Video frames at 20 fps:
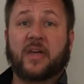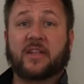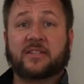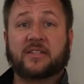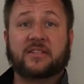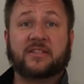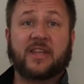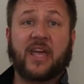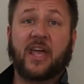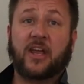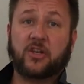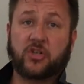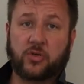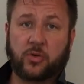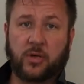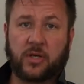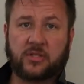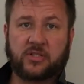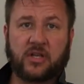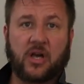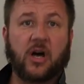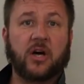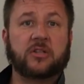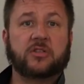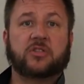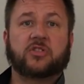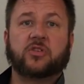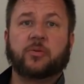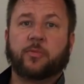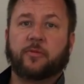That's dangerous
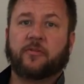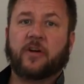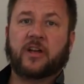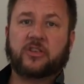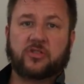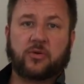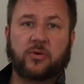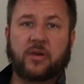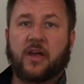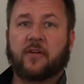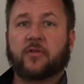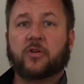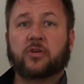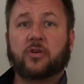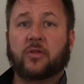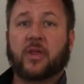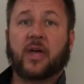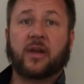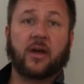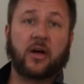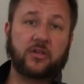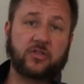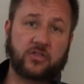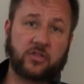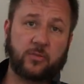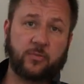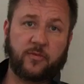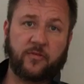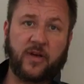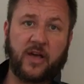unsupervised. So never do that
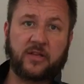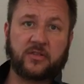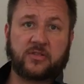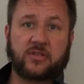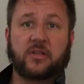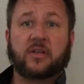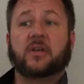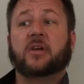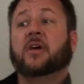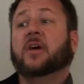unsupervised.